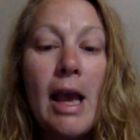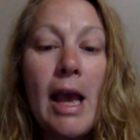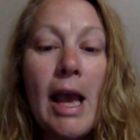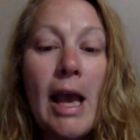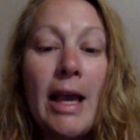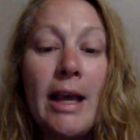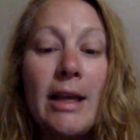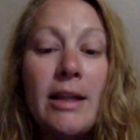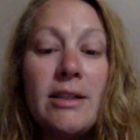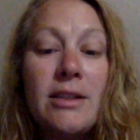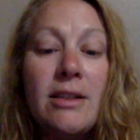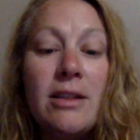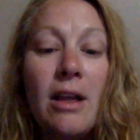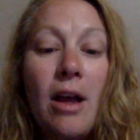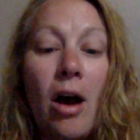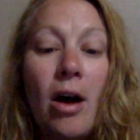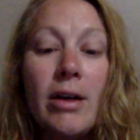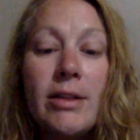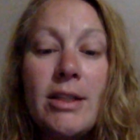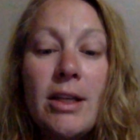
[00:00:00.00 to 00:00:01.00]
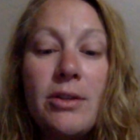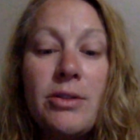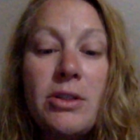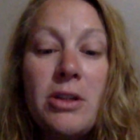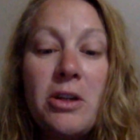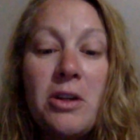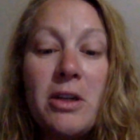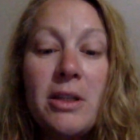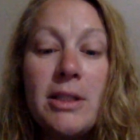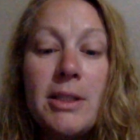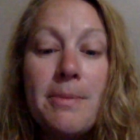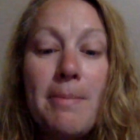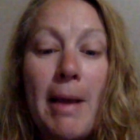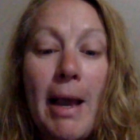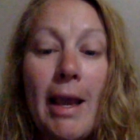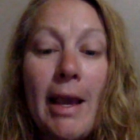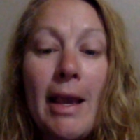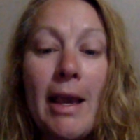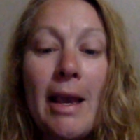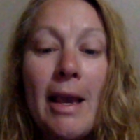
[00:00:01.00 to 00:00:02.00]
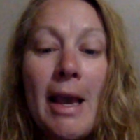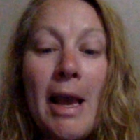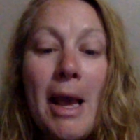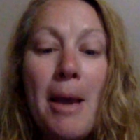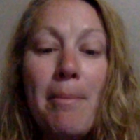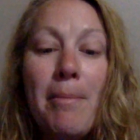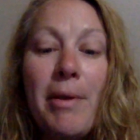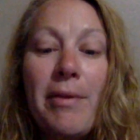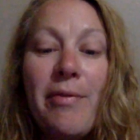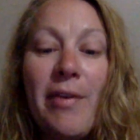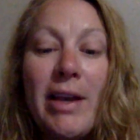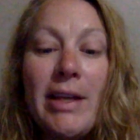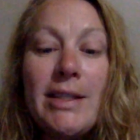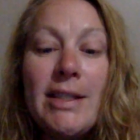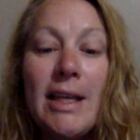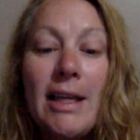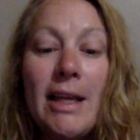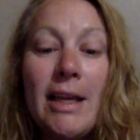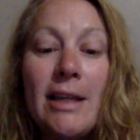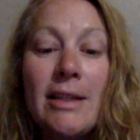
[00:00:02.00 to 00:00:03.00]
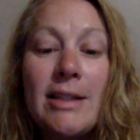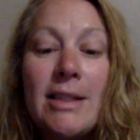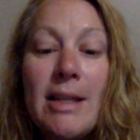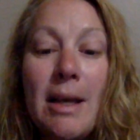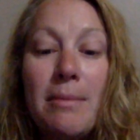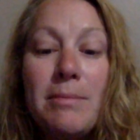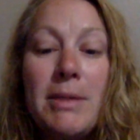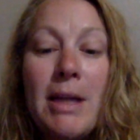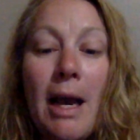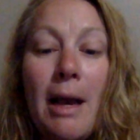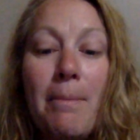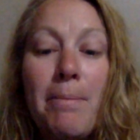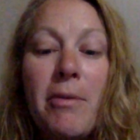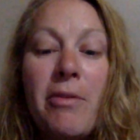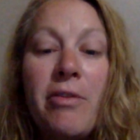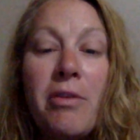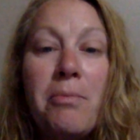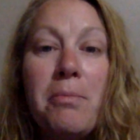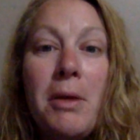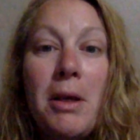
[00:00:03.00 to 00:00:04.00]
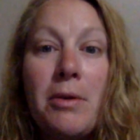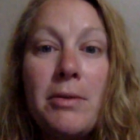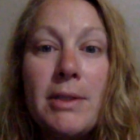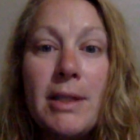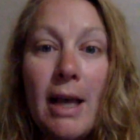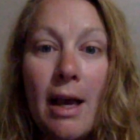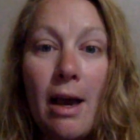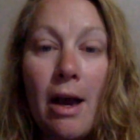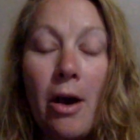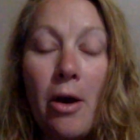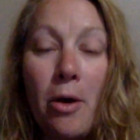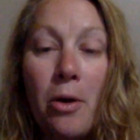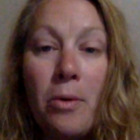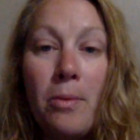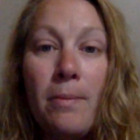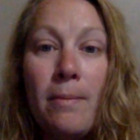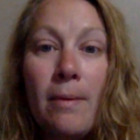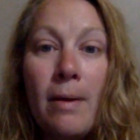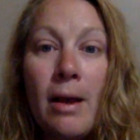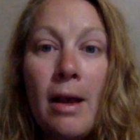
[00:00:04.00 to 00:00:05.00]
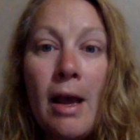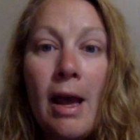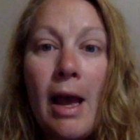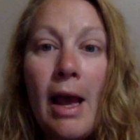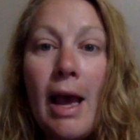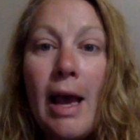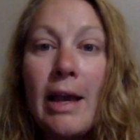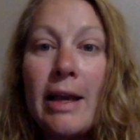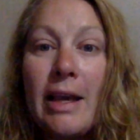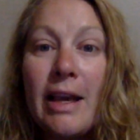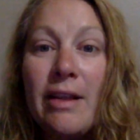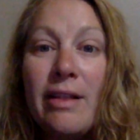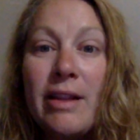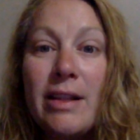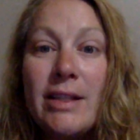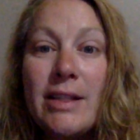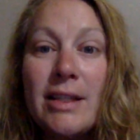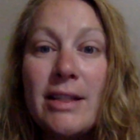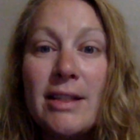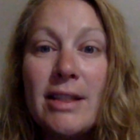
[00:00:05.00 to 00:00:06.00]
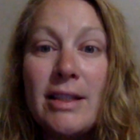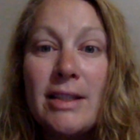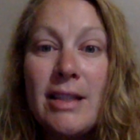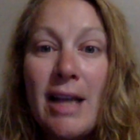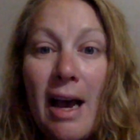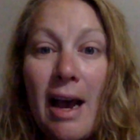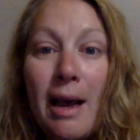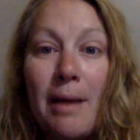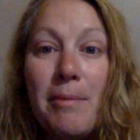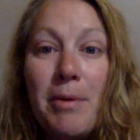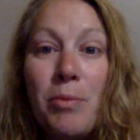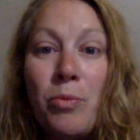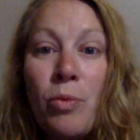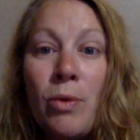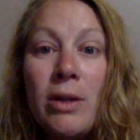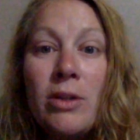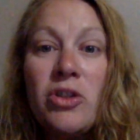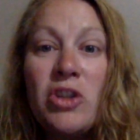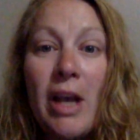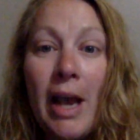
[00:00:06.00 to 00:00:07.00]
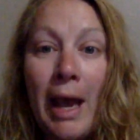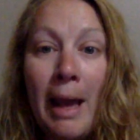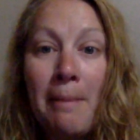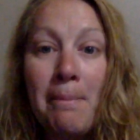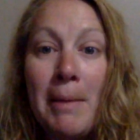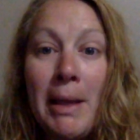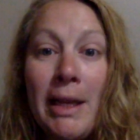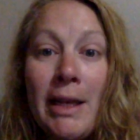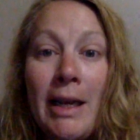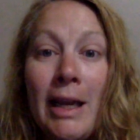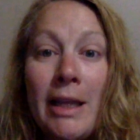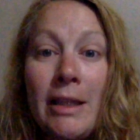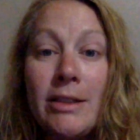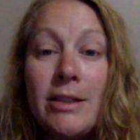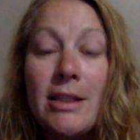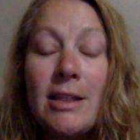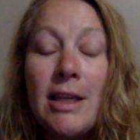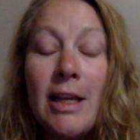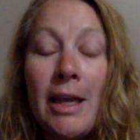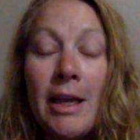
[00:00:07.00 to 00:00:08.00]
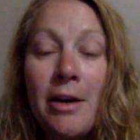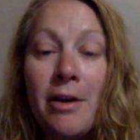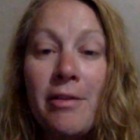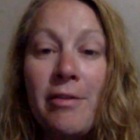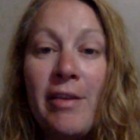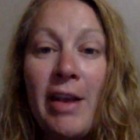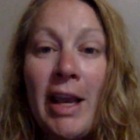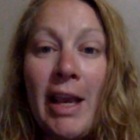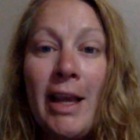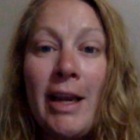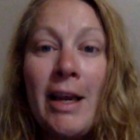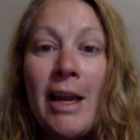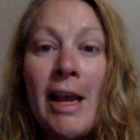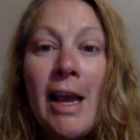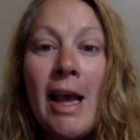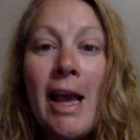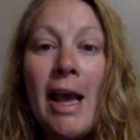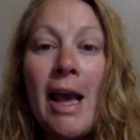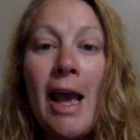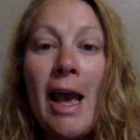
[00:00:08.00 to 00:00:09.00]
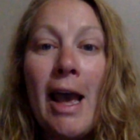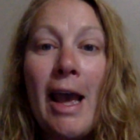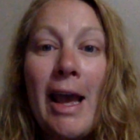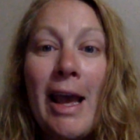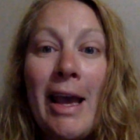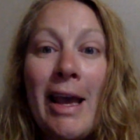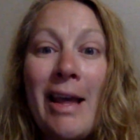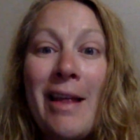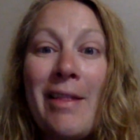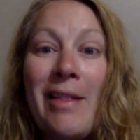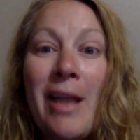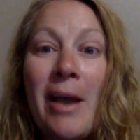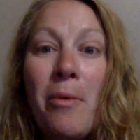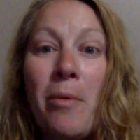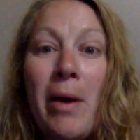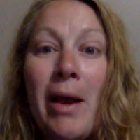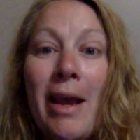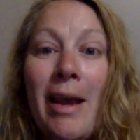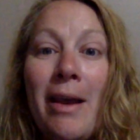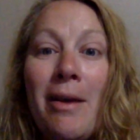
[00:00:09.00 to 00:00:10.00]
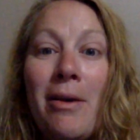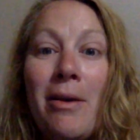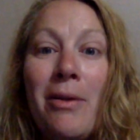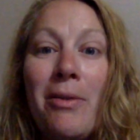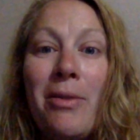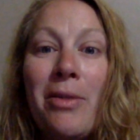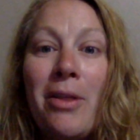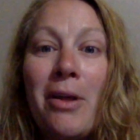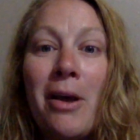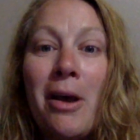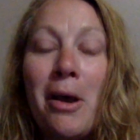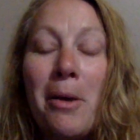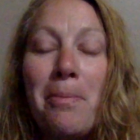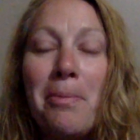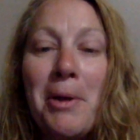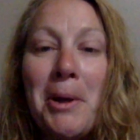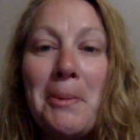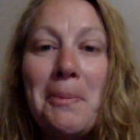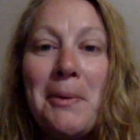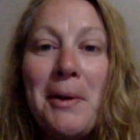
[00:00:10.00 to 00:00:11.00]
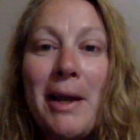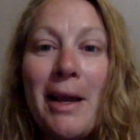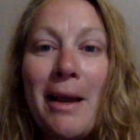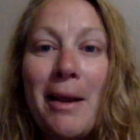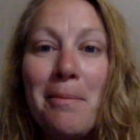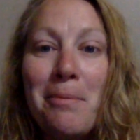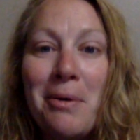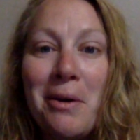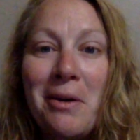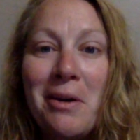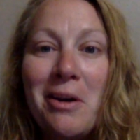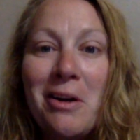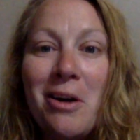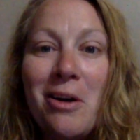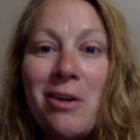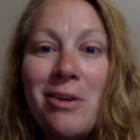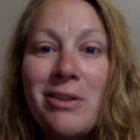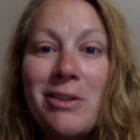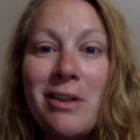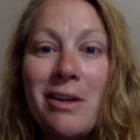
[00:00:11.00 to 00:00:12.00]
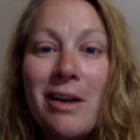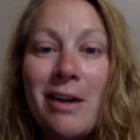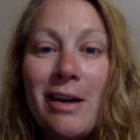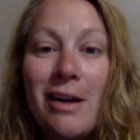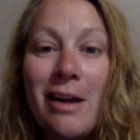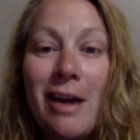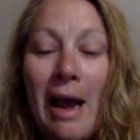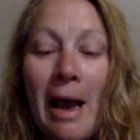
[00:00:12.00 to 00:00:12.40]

And also, students may be facing some type of abuse at home. Again, this is a time in which admin needs to intervene, and that way the appropriate protocols are